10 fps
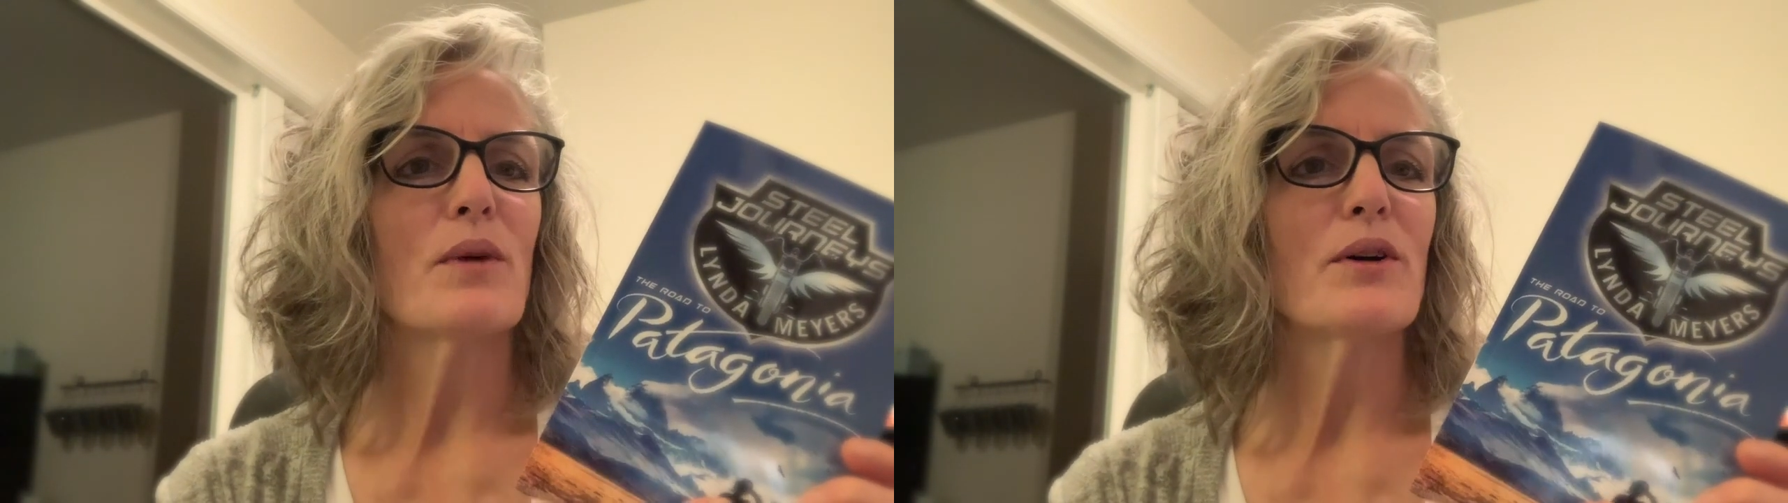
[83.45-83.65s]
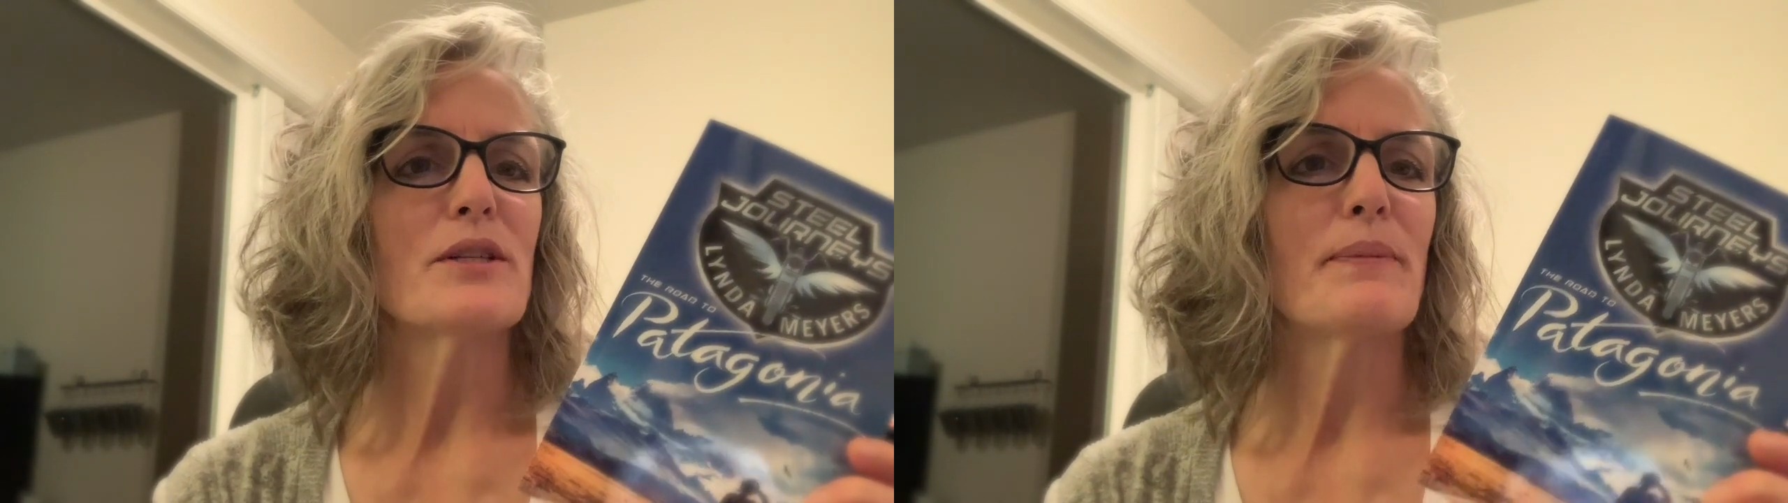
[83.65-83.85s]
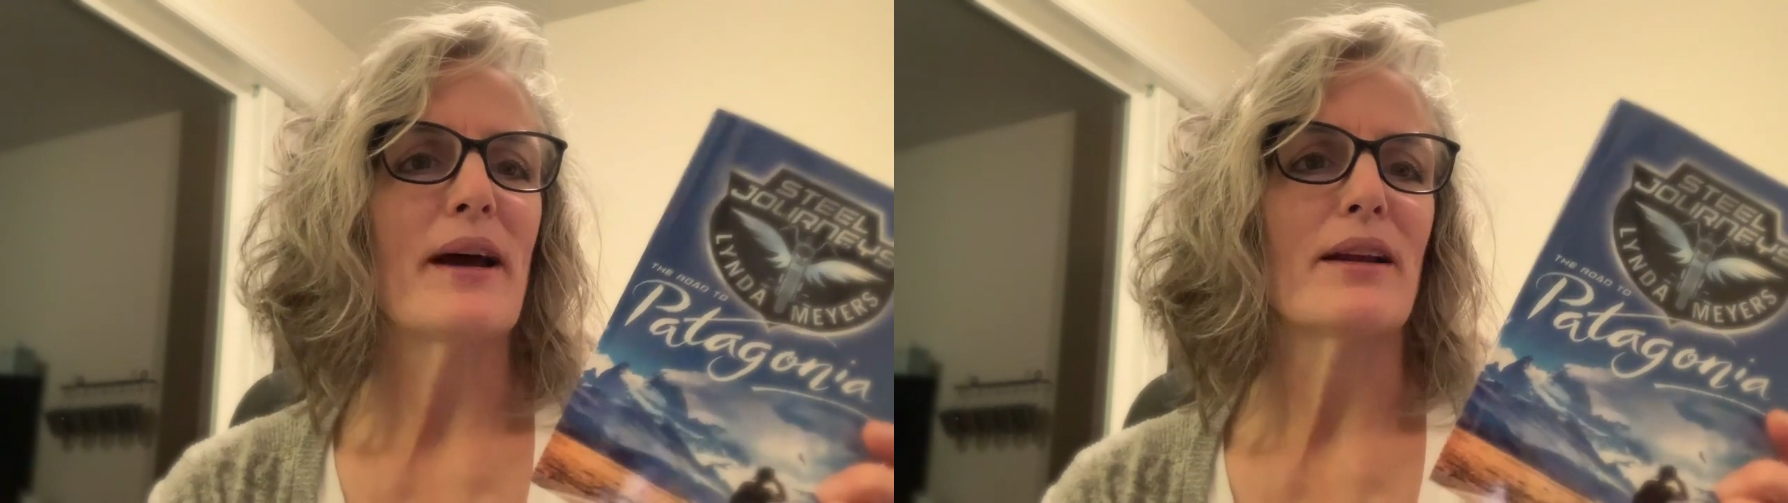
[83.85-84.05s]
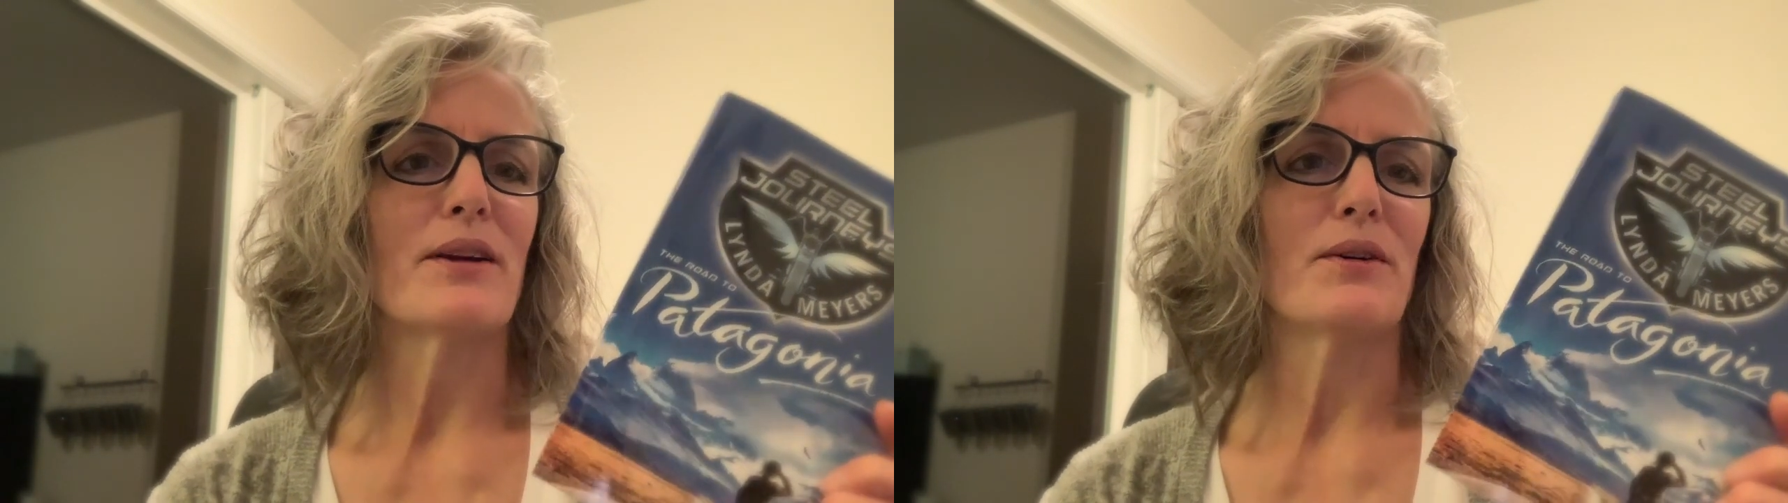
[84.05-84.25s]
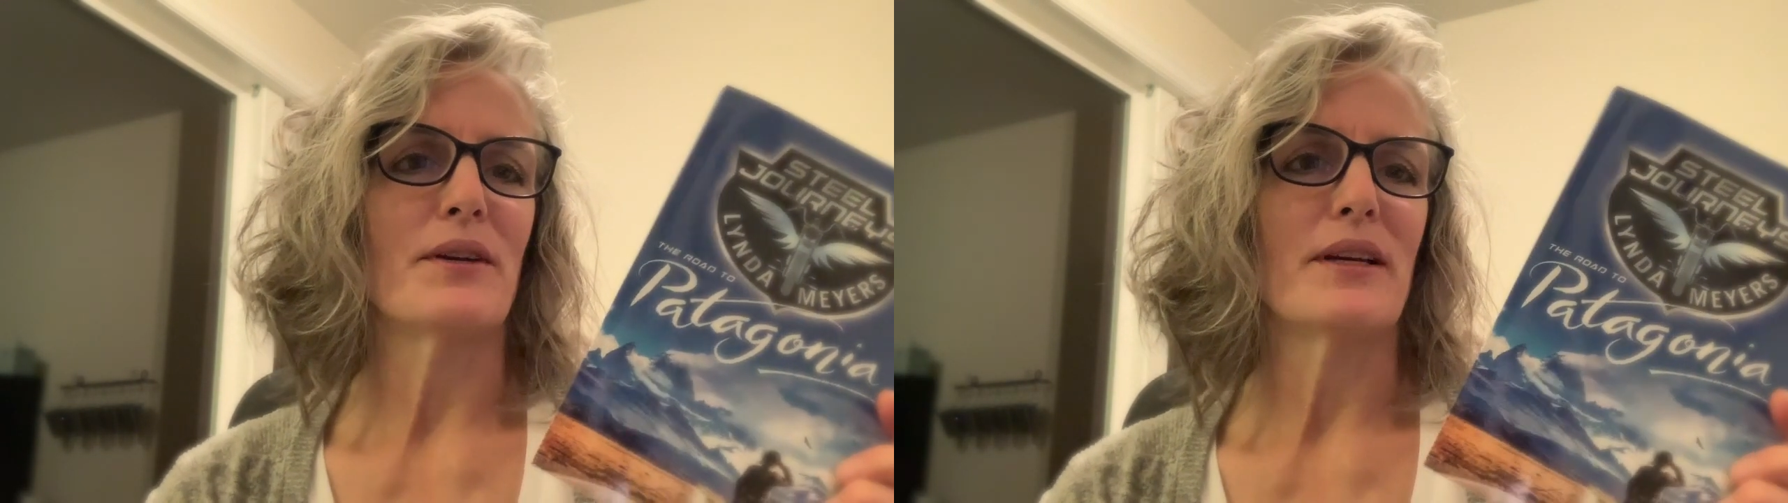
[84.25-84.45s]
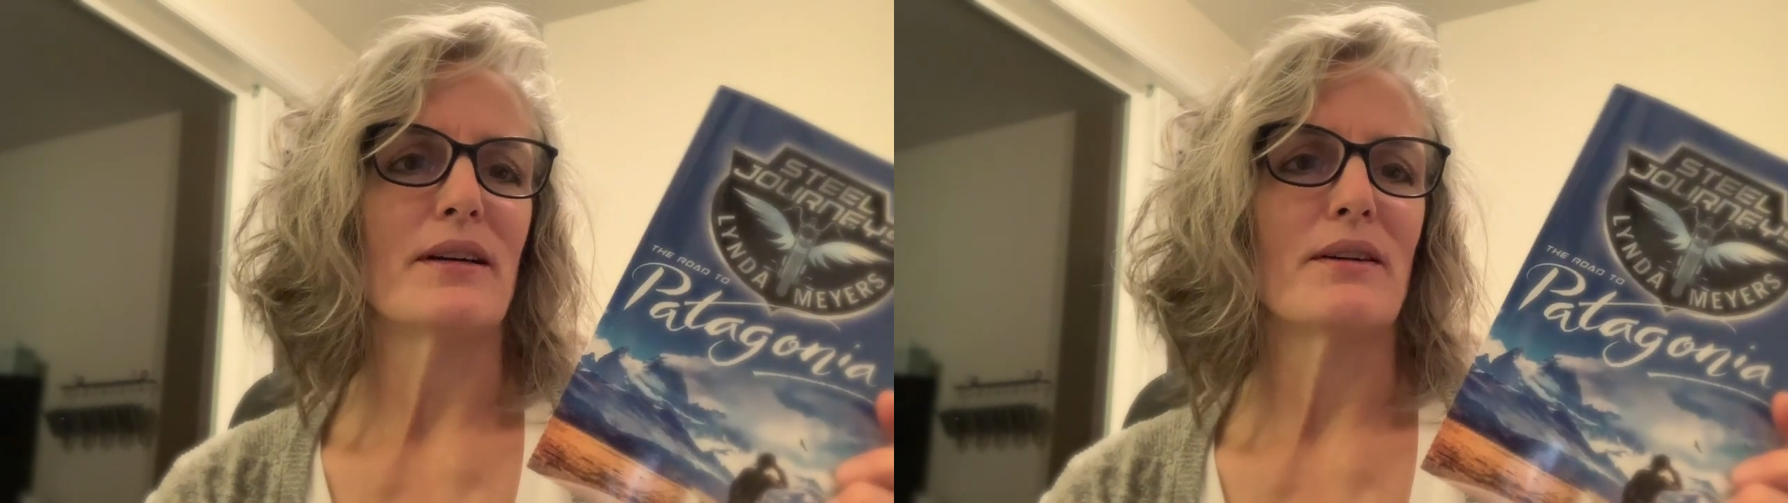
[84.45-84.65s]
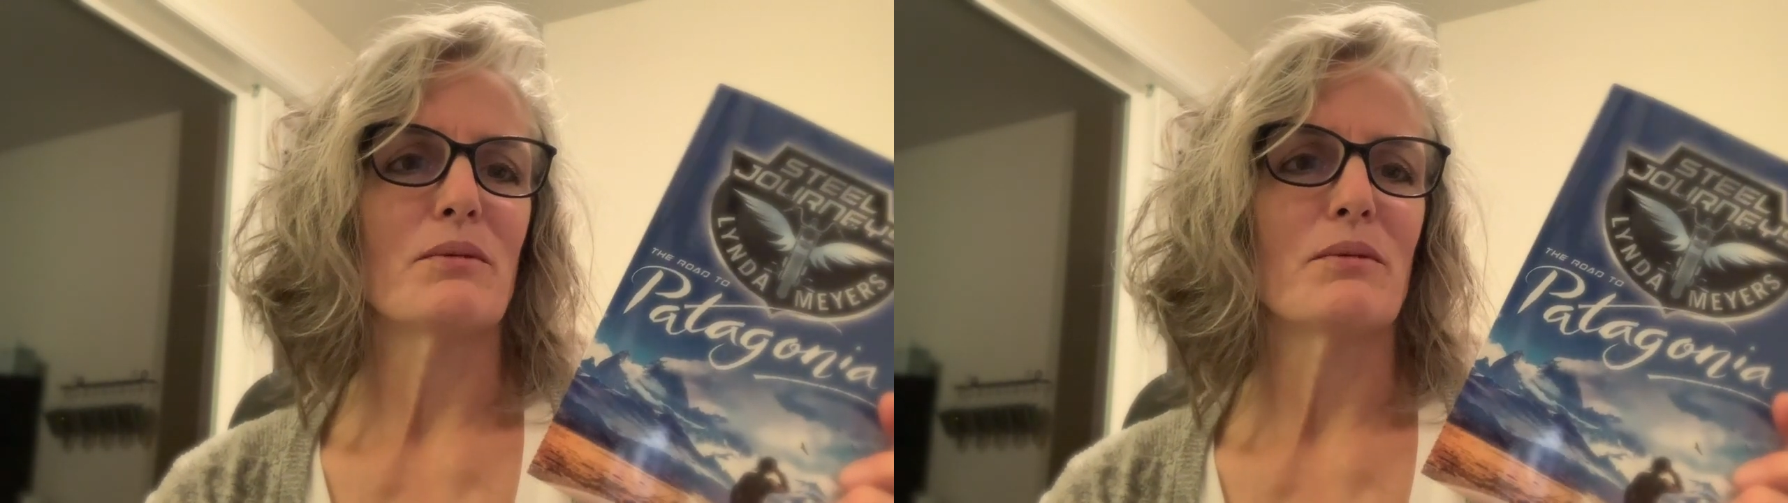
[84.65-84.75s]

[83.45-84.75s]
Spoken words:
Road to Patagonia